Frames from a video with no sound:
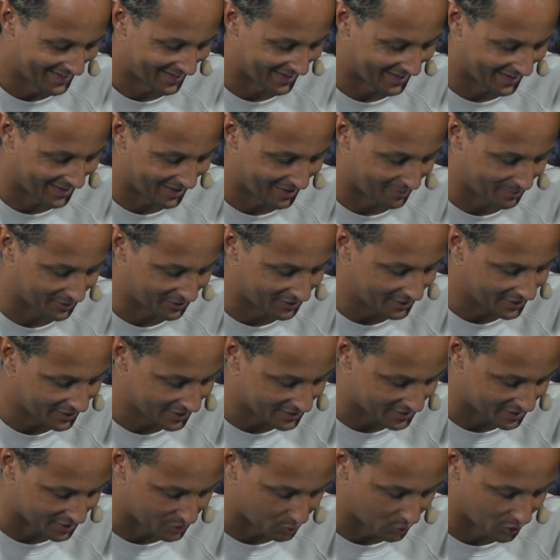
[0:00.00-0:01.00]

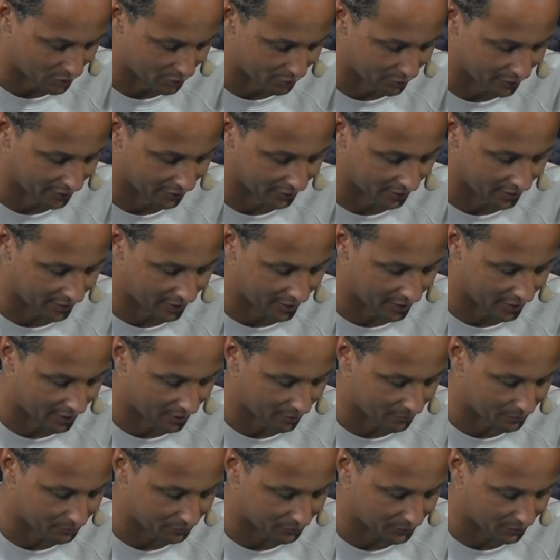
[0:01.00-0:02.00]
Matthias is wondering,
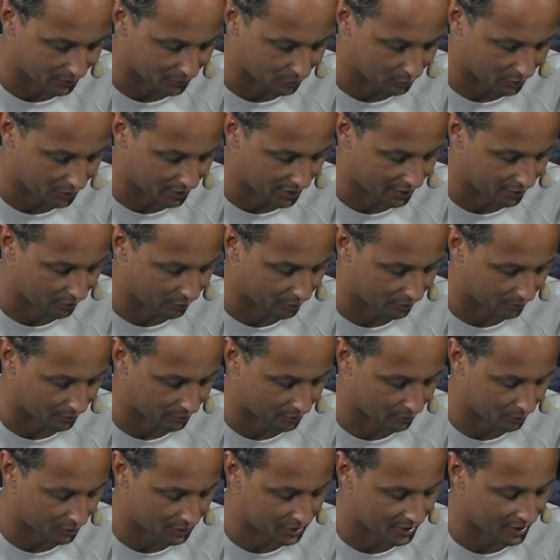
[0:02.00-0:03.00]
what
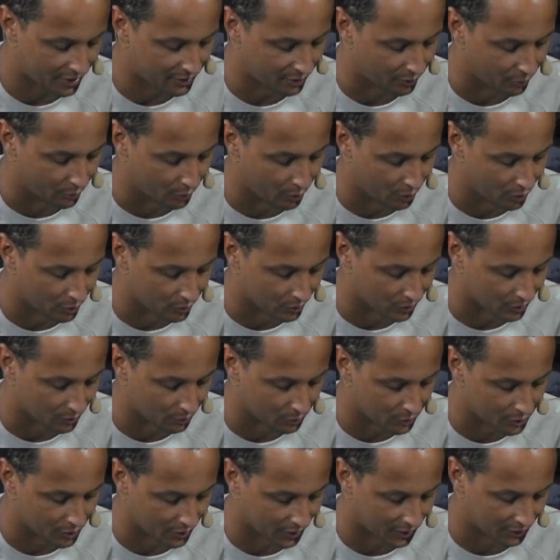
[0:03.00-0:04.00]
kind of role
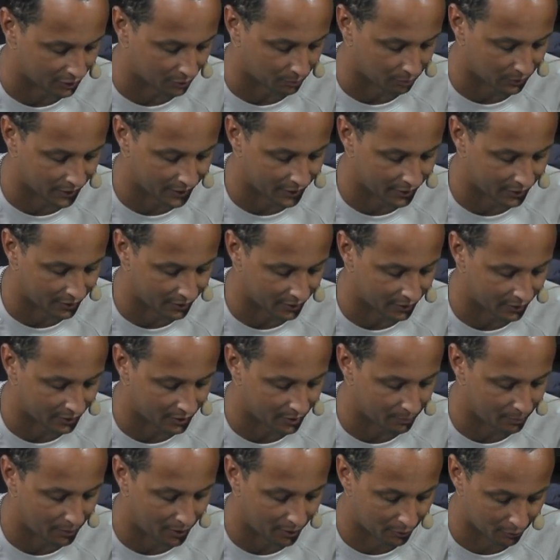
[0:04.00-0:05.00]
would you like to play
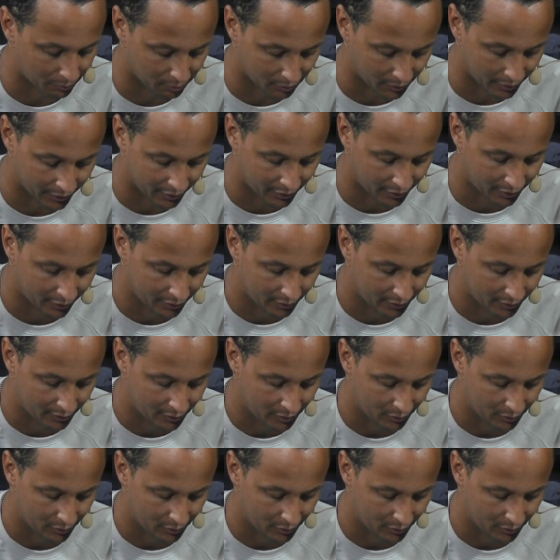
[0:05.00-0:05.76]
in a power play?